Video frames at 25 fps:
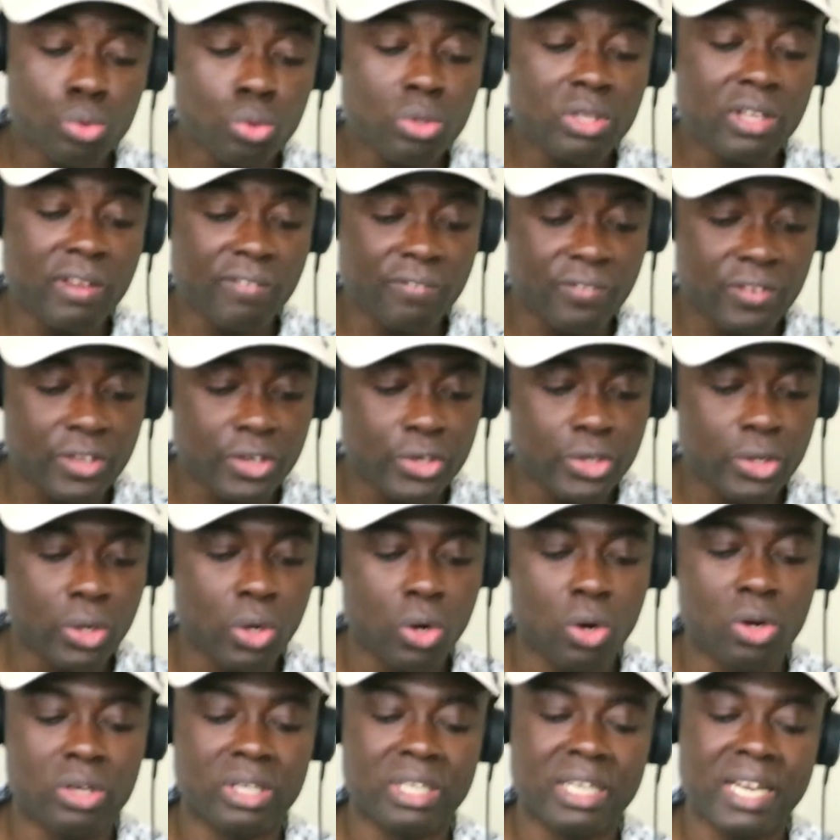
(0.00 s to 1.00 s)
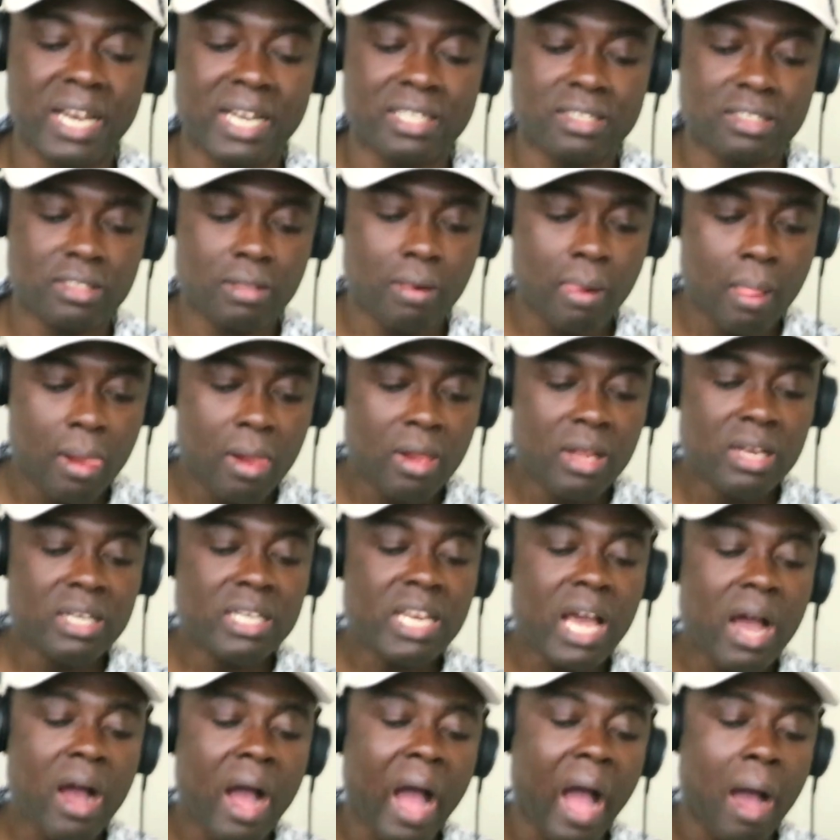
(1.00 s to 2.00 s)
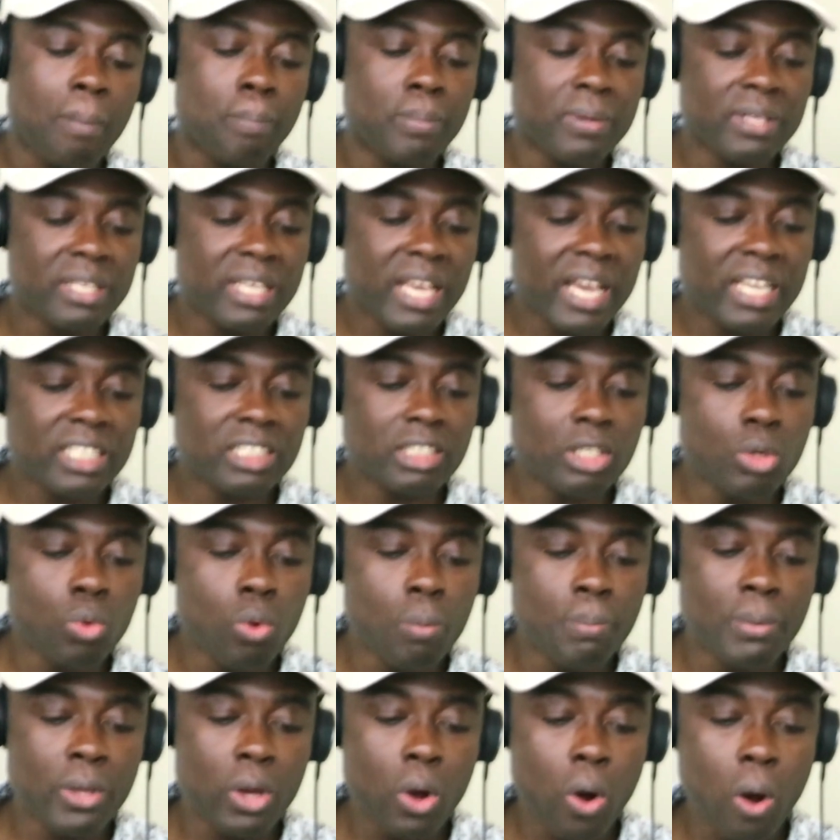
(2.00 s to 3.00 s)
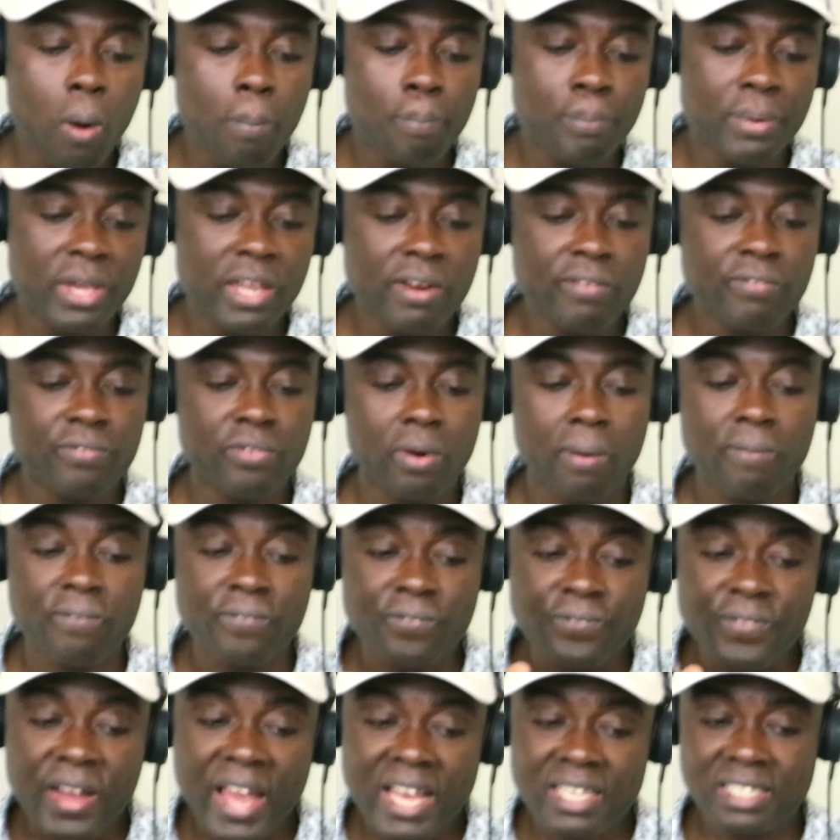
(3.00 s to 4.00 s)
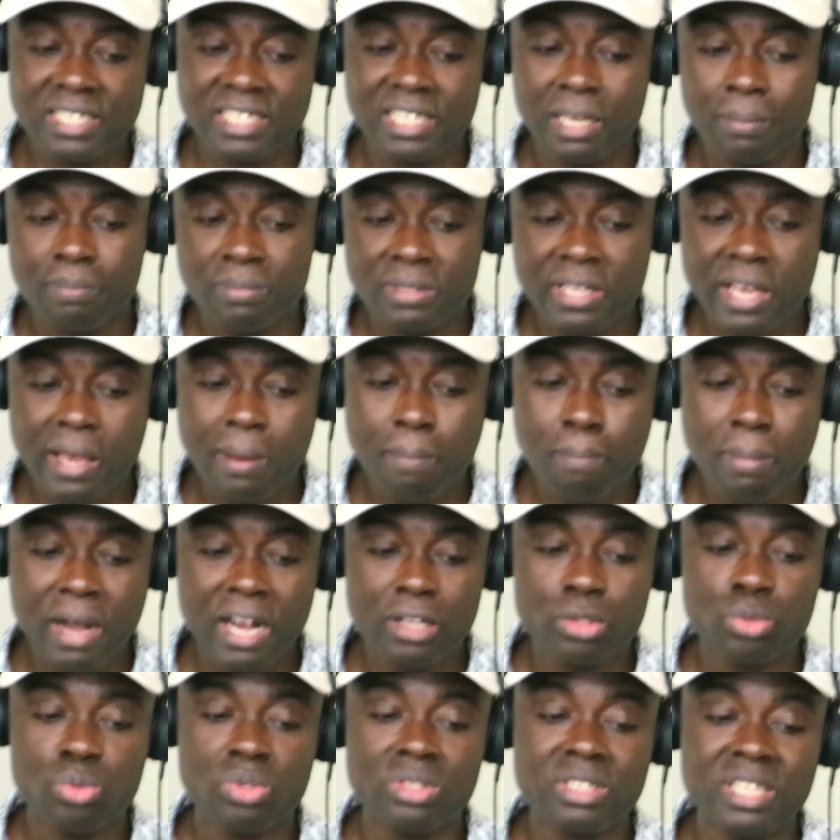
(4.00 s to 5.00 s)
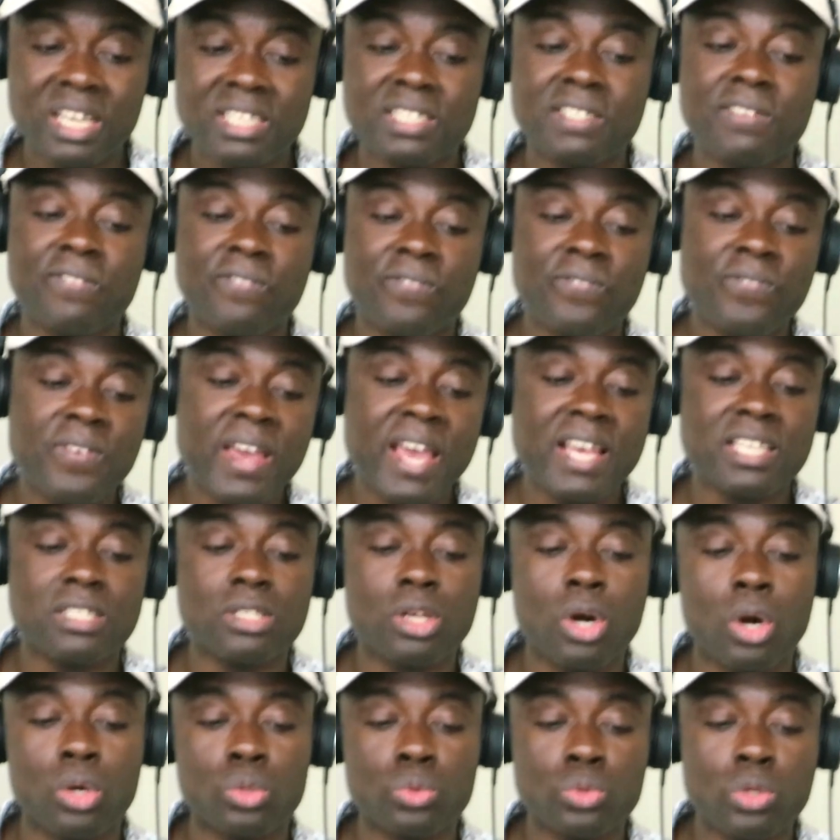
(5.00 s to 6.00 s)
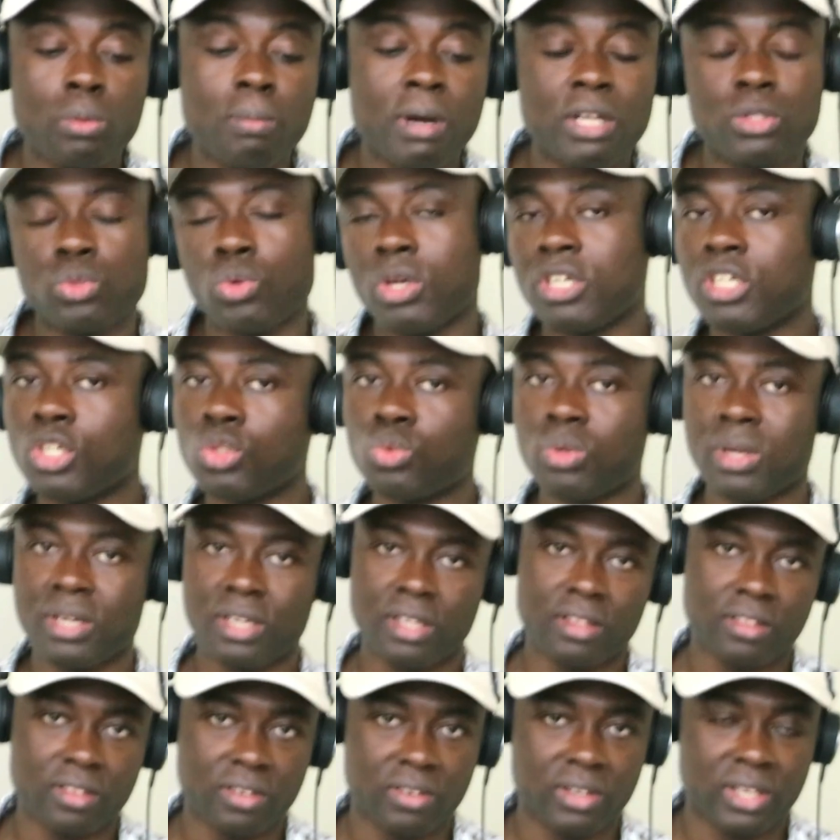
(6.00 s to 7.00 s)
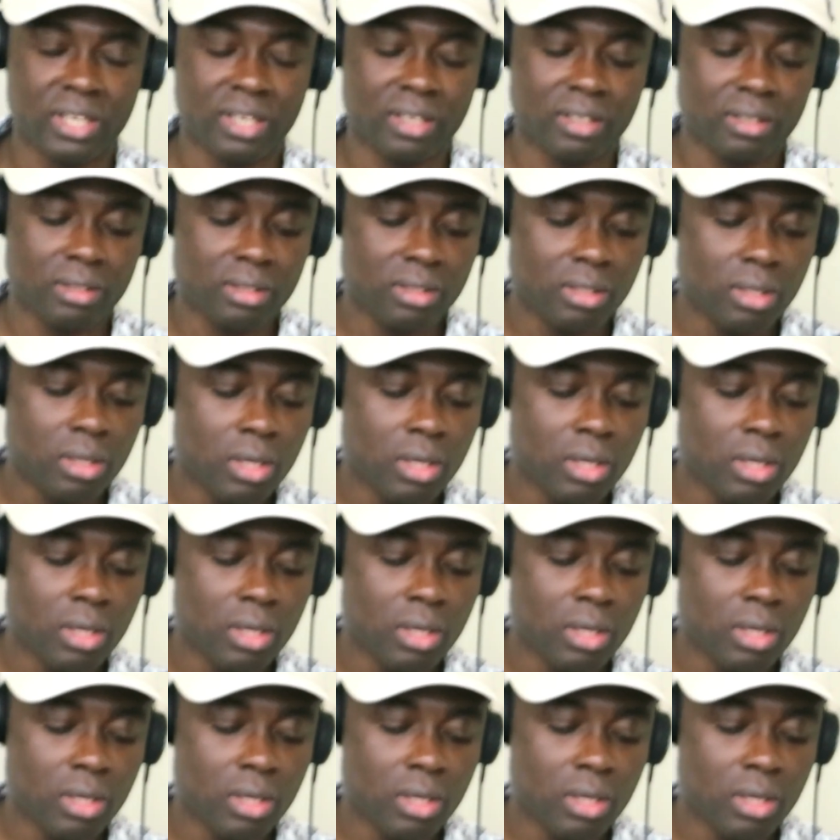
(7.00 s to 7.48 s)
do the video on that. Now application will be open from 1st September to 31st October 2023.